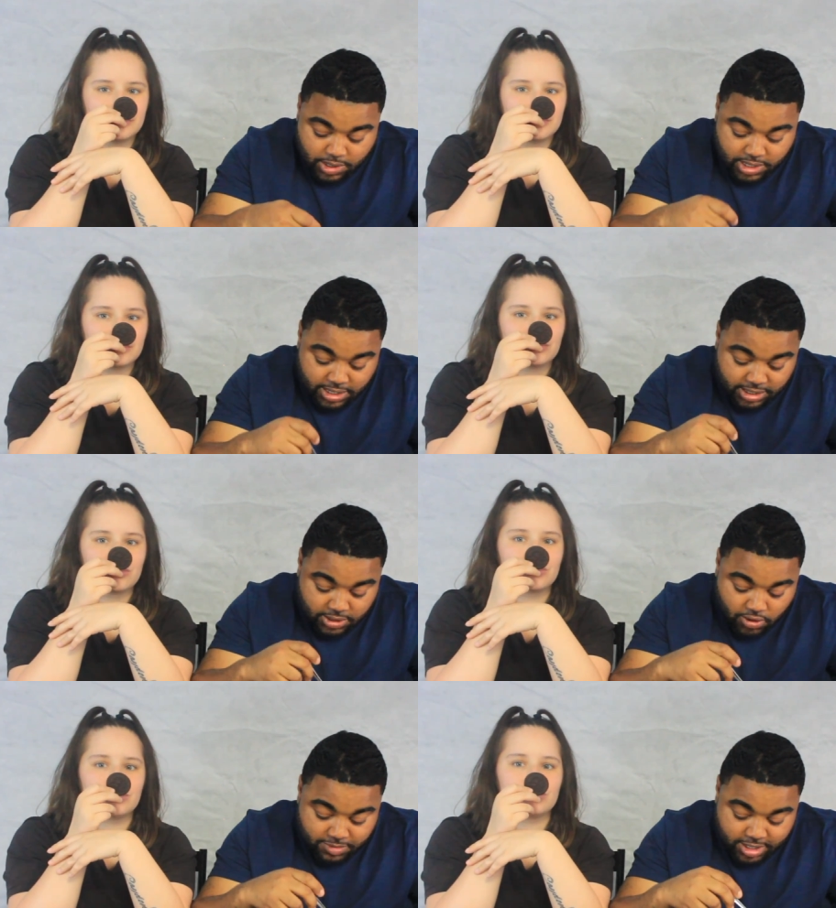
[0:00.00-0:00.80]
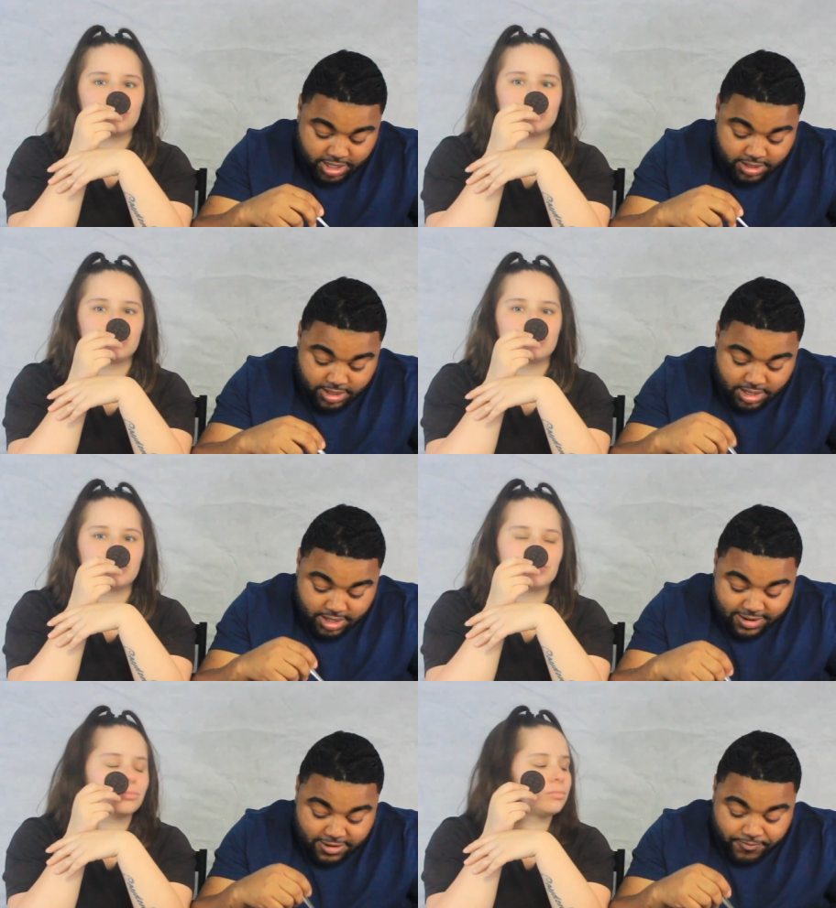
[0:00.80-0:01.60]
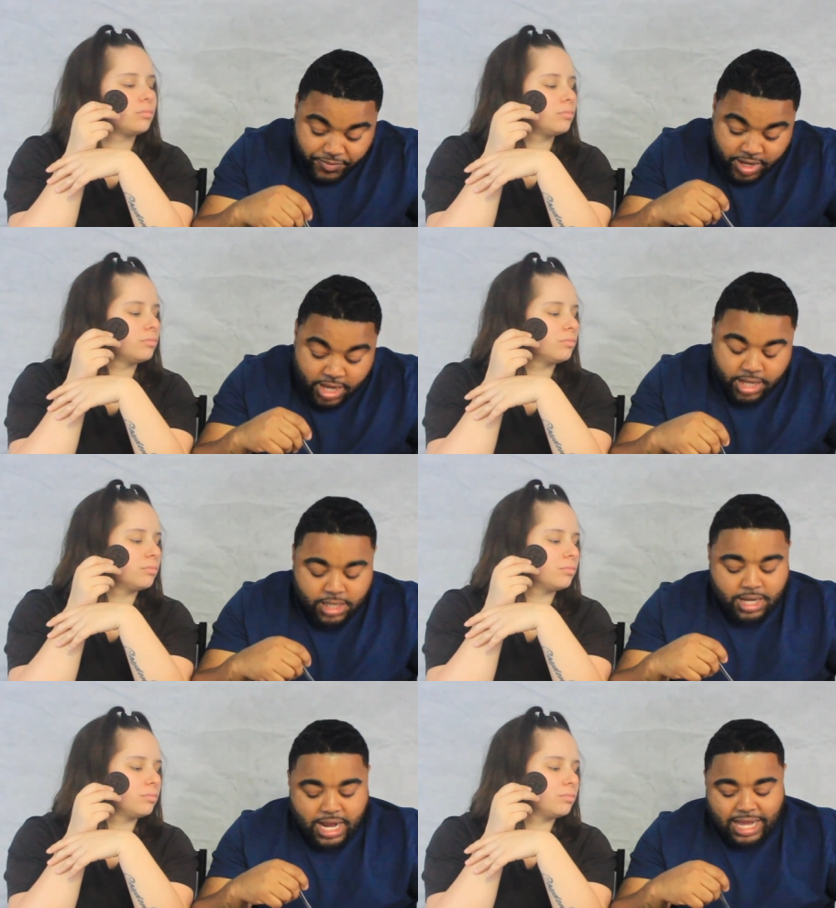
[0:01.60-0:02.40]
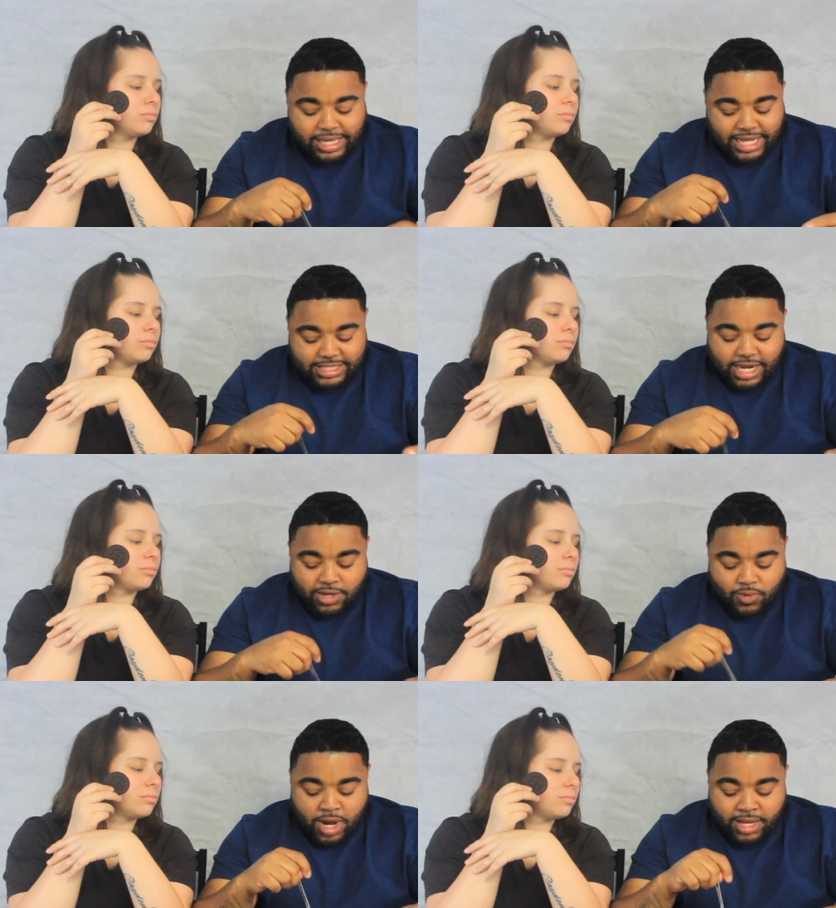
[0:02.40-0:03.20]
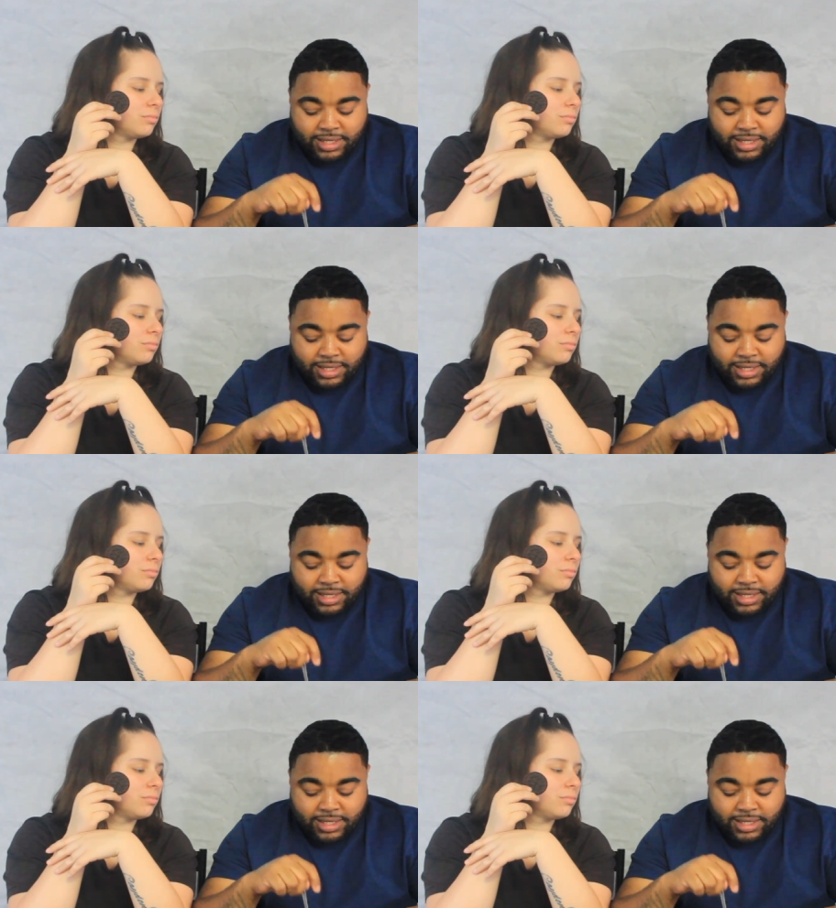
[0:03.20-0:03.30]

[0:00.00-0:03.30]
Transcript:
Speaker 1: And these are gonna be good. I tell you what,